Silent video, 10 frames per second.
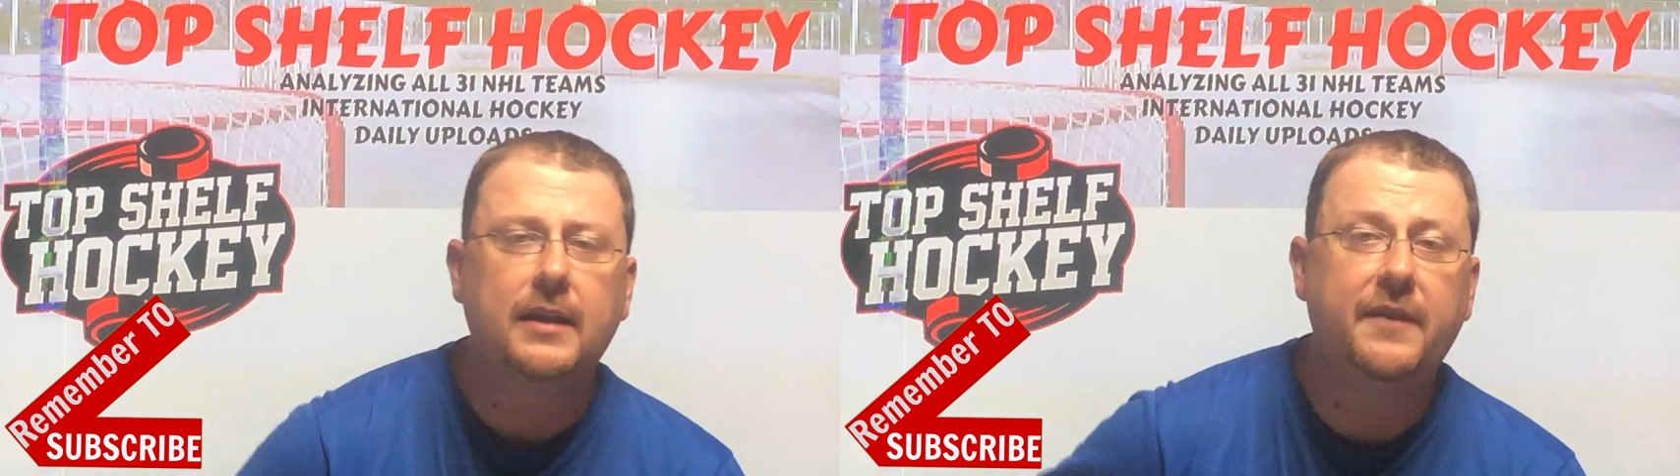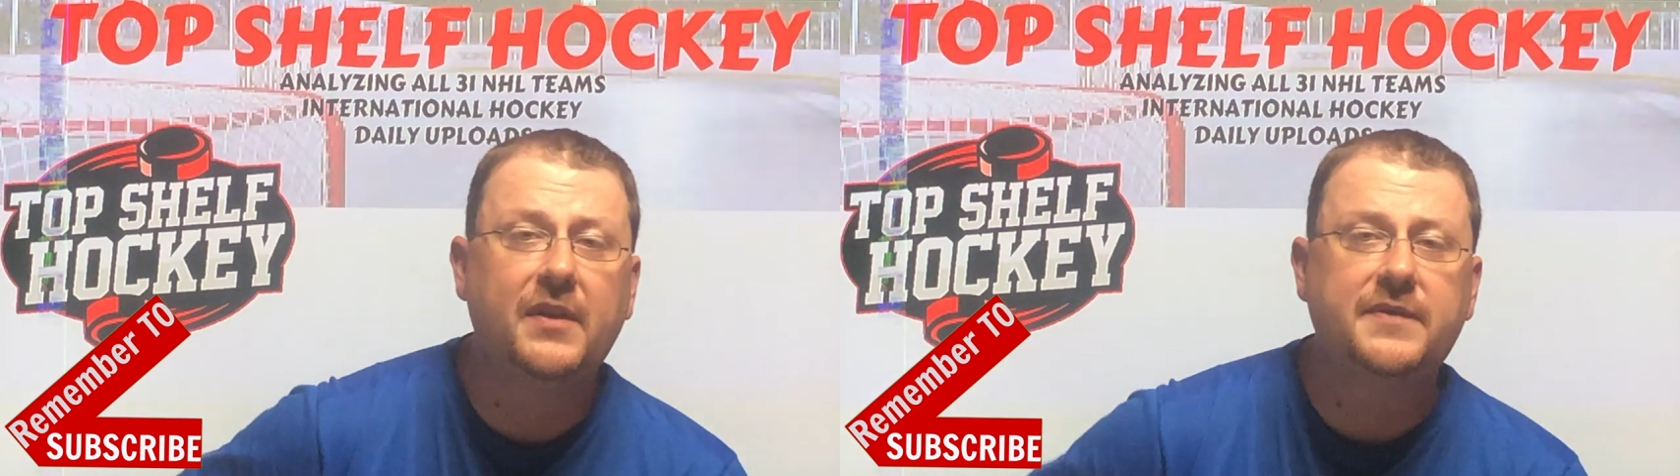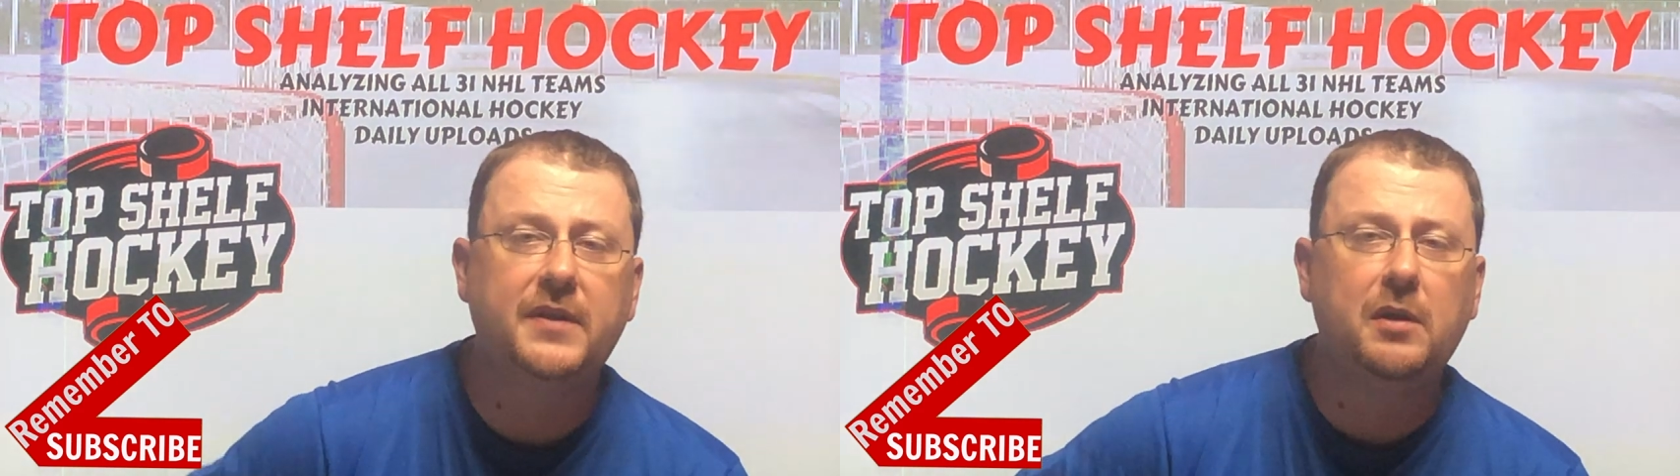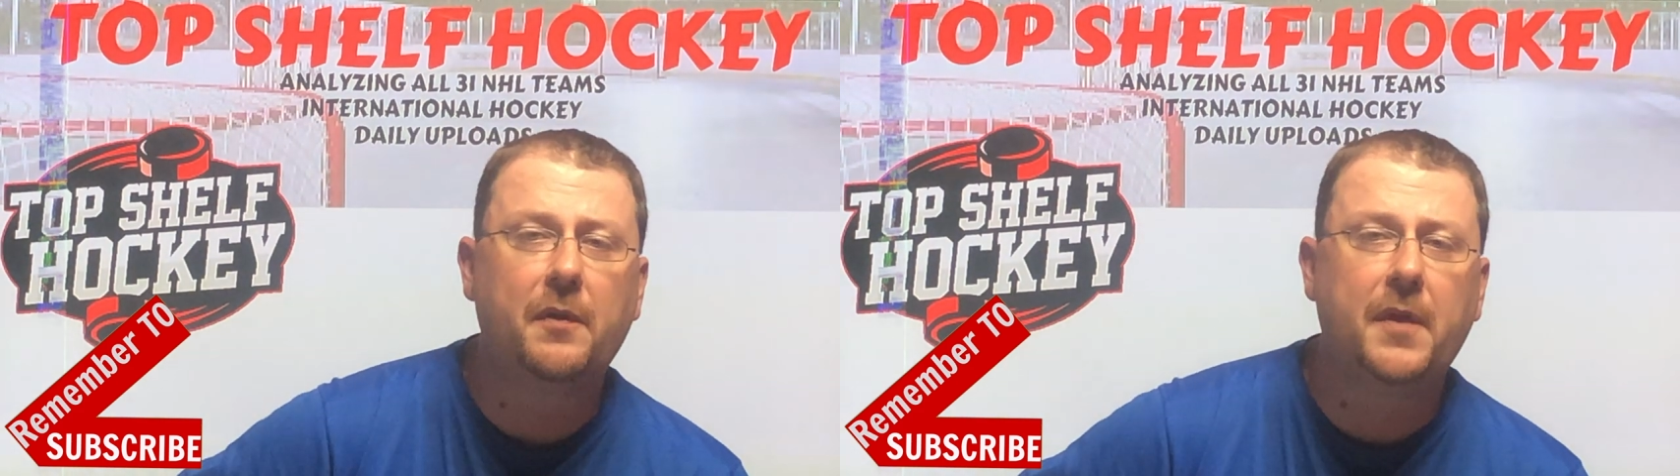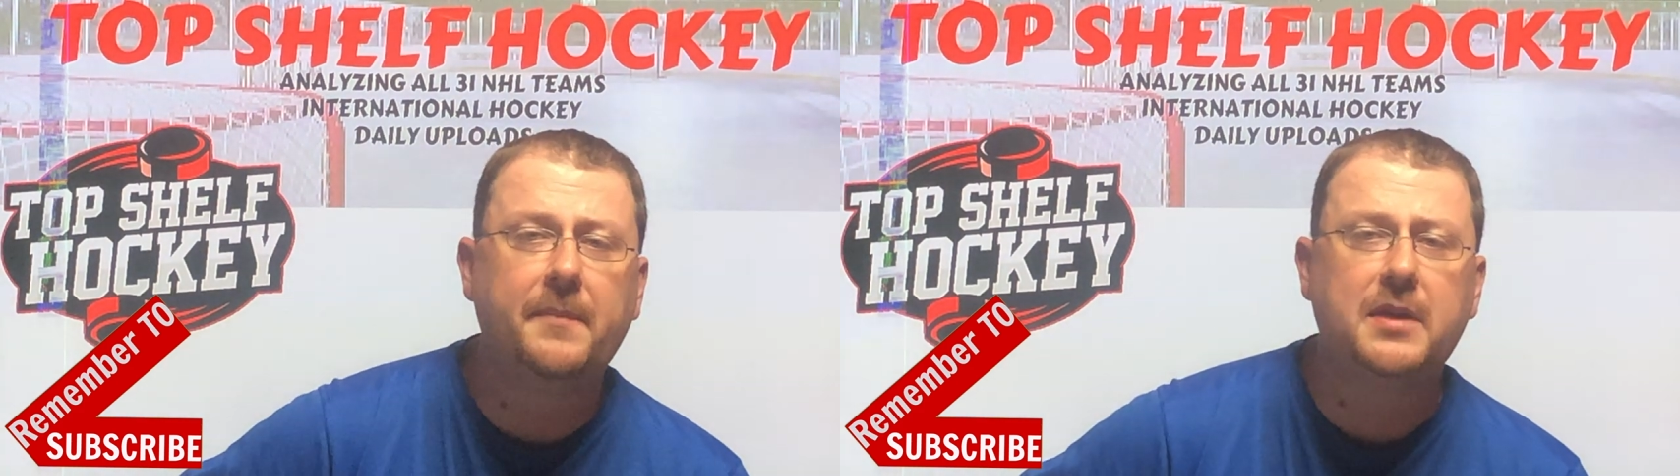Give this video a
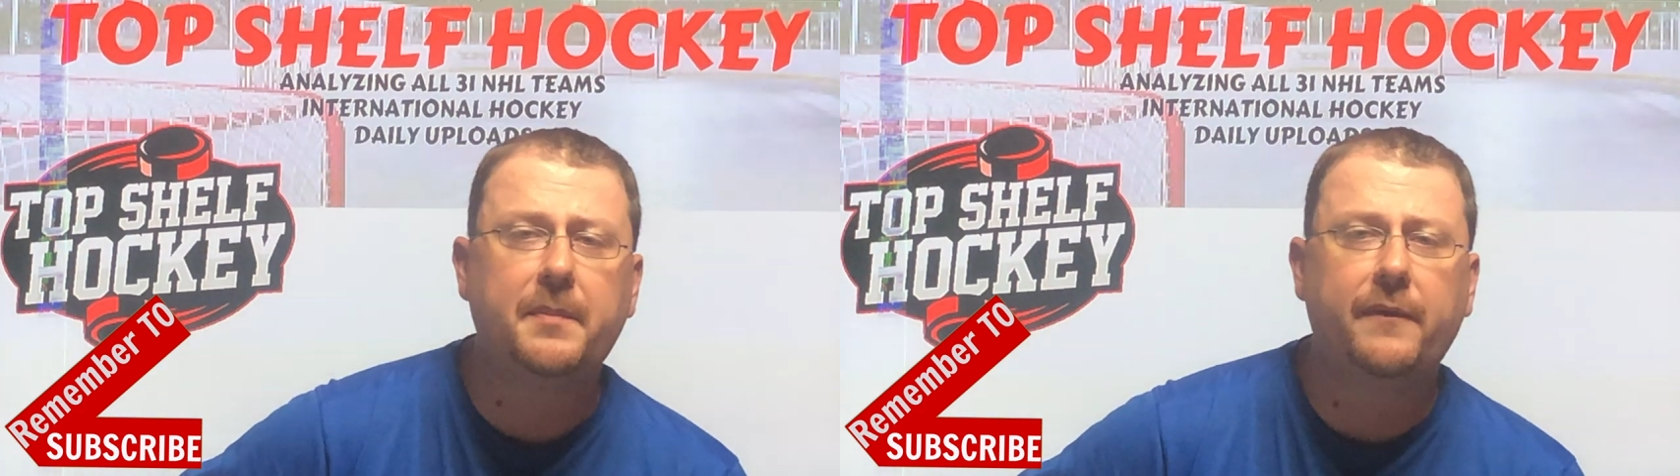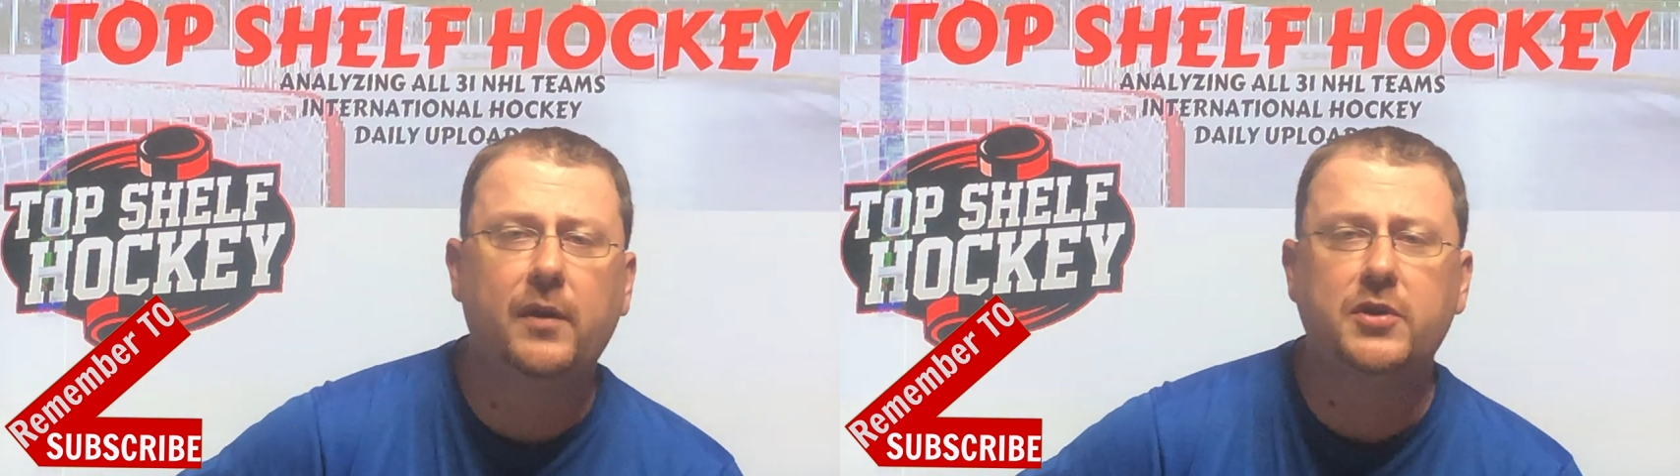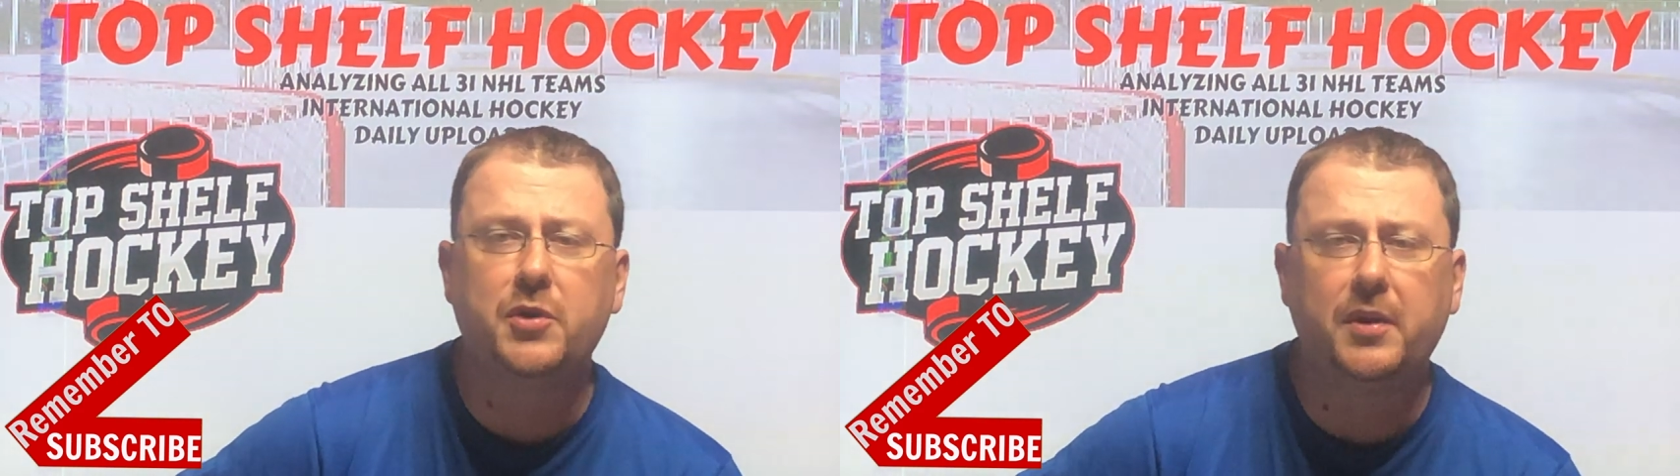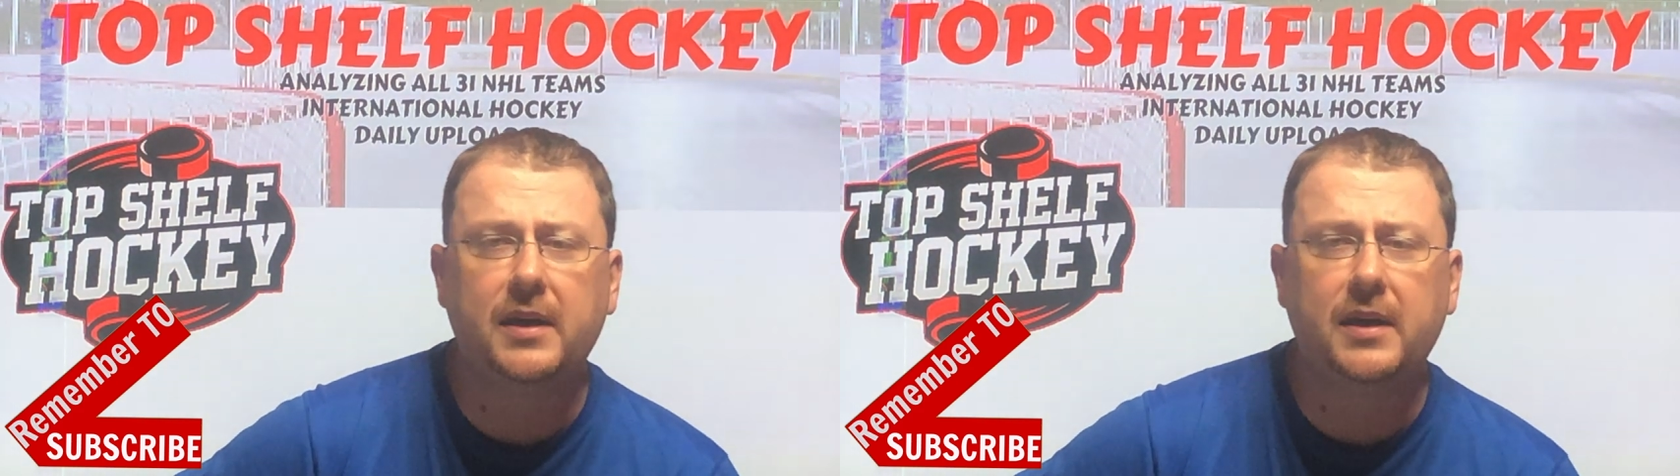thumbs up if you enjoyed